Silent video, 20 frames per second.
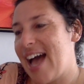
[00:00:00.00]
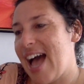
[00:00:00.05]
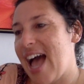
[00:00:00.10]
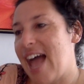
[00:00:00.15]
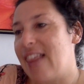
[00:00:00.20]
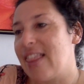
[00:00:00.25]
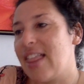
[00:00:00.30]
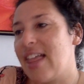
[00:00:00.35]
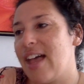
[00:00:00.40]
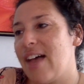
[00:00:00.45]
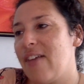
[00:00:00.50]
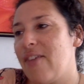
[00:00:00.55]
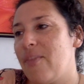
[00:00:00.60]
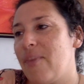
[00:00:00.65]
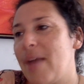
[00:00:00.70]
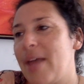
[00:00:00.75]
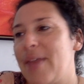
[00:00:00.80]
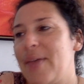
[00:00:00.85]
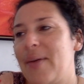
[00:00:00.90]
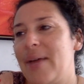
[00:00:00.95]
I love,
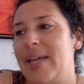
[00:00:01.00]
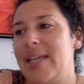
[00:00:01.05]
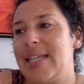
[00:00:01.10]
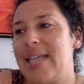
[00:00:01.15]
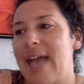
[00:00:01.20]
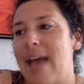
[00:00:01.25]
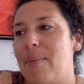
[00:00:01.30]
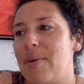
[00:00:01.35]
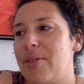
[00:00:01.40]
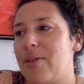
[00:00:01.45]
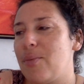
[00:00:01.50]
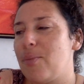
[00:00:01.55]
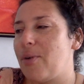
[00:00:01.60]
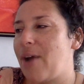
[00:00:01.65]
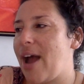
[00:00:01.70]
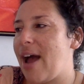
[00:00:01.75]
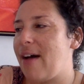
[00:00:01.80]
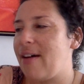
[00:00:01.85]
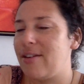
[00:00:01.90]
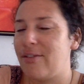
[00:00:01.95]
by the way, Tabitha
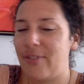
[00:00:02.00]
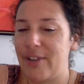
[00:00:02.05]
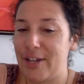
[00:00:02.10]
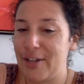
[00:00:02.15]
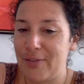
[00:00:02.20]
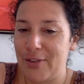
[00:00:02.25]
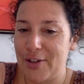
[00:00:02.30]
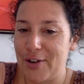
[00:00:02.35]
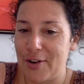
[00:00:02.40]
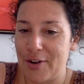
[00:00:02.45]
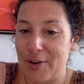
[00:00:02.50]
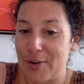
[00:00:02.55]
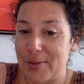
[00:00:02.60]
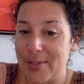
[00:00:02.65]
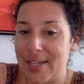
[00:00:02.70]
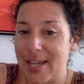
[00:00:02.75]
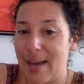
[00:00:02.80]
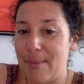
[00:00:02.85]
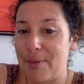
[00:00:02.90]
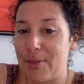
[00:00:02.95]
Brown. If any of you don't know who
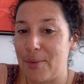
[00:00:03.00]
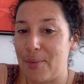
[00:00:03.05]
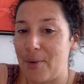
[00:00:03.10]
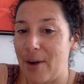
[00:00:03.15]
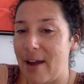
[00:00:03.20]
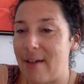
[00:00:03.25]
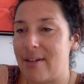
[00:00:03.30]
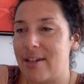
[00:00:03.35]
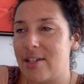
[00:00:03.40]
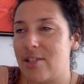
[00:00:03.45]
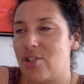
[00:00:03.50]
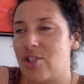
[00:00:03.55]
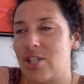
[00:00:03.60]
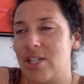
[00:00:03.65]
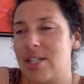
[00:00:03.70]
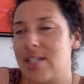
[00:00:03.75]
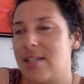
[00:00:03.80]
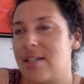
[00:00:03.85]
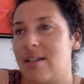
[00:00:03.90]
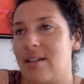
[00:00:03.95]
Tabitha Brown is,
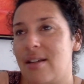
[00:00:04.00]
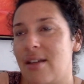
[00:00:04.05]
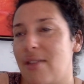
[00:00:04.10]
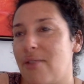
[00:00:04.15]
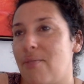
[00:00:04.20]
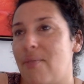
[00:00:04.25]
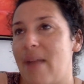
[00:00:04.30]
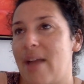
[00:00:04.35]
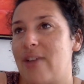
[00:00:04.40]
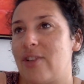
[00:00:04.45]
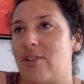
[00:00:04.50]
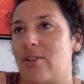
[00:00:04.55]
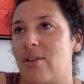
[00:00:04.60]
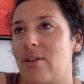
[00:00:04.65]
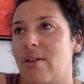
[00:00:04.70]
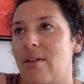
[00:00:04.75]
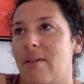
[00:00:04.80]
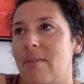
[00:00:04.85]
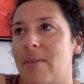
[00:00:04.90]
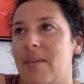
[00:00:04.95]
she's another
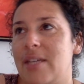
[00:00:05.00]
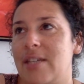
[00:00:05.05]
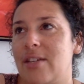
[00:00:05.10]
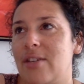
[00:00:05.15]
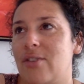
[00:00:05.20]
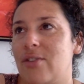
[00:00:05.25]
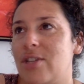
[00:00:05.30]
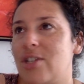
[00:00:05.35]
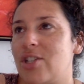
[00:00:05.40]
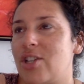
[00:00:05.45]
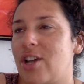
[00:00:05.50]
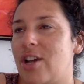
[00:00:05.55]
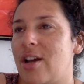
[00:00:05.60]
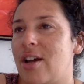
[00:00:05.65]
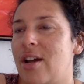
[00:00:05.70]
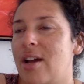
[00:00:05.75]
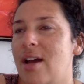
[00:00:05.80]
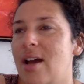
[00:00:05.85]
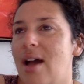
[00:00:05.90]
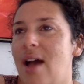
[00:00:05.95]
magical, amazing creature.
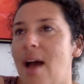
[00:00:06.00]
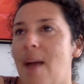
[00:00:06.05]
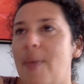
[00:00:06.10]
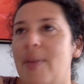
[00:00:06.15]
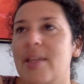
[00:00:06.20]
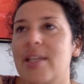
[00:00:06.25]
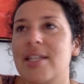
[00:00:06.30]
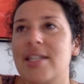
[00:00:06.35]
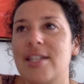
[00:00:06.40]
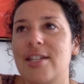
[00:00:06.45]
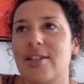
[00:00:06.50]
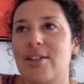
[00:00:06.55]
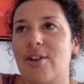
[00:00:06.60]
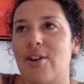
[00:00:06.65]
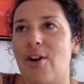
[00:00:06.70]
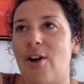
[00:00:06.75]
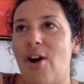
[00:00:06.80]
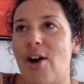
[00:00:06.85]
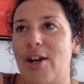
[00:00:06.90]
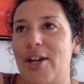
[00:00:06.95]
I've been listening to
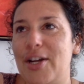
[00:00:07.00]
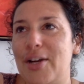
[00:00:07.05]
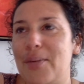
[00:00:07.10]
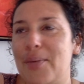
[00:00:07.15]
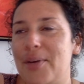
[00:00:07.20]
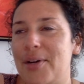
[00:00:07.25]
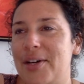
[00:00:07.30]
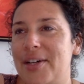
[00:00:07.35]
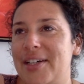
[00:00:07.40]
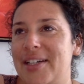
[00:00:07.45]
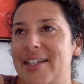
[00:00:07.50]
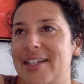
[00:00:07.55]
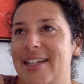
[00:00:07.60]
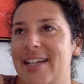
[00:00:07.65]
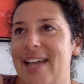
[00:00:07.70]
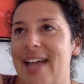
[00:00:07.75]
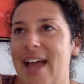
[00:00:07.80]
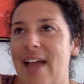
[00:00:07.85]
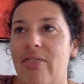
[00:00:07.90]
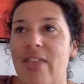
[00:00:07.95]
her audiobook,
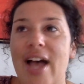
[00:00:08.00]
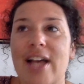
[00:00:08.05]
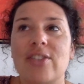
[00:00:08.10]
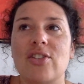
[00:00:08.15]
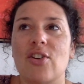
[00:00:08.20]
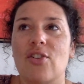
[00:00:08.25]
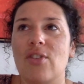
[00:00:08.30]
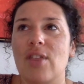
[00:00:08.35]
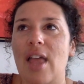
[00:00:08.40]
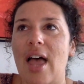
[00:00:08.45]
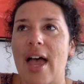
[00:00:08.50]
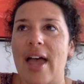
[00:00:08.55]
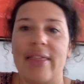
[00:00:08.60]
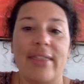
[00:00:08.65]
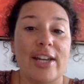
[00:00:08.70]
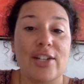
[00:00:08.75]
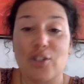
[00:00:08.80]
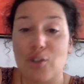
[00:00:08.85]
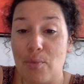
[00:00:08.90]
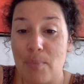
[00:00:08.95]
and that's her line.
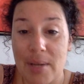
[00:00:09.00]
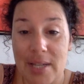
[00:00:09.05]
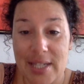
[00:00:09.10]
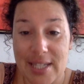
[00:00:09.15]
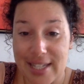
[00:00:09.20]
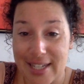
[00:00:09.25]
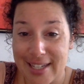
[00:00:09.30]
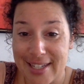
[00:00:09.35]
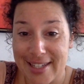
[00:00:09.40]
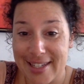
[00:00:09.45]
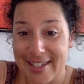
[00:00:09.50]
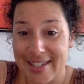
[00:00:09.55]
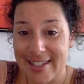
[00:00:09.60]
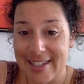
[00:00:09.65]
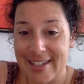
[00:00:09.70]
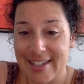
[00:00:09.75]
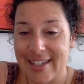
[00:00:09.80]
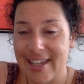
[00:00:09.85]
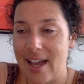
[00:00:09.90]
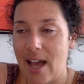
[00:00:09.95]
That's your business.
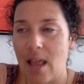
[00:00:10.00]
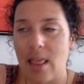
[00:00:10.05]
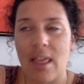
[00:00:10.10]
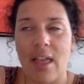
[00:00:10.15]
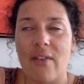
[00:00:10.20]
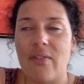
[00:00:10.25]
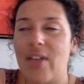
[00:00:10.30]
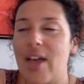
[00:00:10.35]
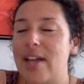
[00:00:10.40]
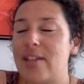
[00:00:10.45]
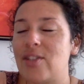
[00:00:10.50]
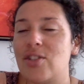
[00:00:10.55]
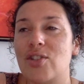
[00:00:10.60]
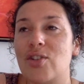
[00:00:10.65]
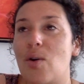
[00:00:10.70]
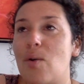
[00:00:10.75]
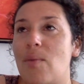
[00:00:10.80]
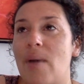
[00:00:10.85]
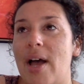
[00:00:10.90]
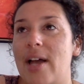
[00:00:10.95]
I love that
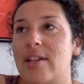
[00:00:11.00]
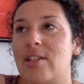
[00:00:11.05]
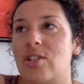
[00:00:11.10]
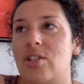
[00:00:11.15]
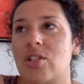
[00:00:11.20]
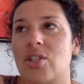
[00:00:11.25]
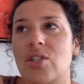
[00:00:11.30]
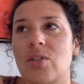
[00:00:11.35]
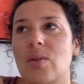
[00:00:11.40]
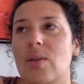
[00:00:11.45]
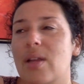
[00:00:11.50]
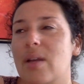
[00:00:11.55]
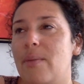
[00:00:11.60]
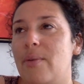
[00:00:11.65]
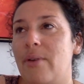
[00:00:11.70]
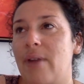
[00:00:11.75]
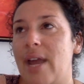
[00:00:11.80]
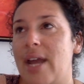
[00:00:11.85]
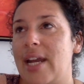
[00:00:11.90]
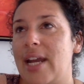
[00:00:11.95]
so much. It's so
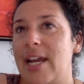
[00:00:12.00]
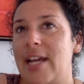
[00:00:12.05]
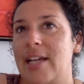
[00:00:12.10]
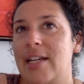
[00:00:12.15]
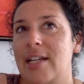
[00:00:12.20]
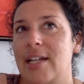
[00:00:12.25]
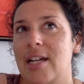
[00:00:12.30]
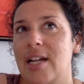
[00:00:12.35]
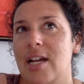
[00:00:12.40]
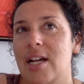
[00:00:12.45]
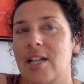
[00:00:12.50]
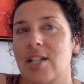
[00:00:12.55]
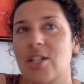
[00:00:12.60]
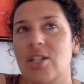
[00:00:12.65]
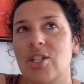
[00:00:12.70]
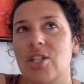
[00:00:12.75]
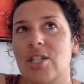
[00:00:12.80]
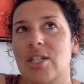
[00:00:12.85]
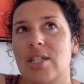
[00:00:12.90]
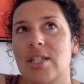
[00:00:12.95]
liberating to
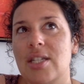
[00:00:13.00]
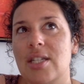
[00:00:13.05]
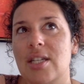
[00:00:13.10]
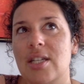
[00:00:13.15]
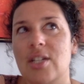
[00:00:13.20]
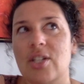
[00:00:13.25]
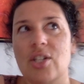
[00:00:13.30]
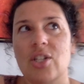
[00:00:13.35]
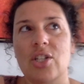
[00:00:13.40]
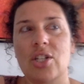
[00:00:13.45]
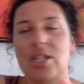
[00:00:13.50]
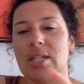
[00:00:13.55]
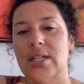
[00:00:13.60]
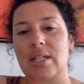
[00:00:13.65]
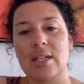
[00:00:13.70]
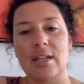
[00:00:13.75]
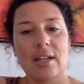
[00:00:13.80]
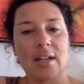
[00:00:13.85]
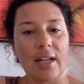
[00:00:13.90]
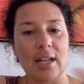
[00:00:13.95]

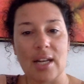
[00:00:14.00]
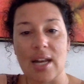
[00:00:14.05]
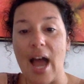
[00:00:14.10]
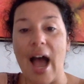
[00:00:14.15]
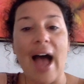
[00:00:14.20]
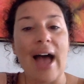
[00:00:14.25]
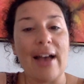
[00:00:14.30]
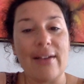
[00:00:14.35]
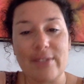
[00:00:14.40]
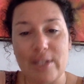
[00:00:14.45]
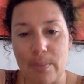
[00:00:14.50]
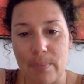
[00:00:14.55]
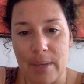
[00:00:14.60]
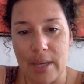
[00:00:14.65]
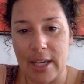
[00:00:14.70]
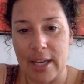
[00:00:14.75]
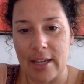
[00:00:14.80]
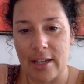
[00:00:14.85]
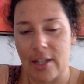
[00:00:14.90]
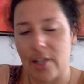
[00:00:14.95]
just not have to
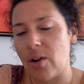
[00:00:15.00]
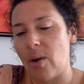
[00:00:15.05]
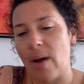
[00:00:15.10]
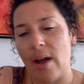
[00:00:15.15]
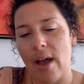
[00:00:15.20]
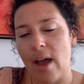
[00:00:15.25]
be,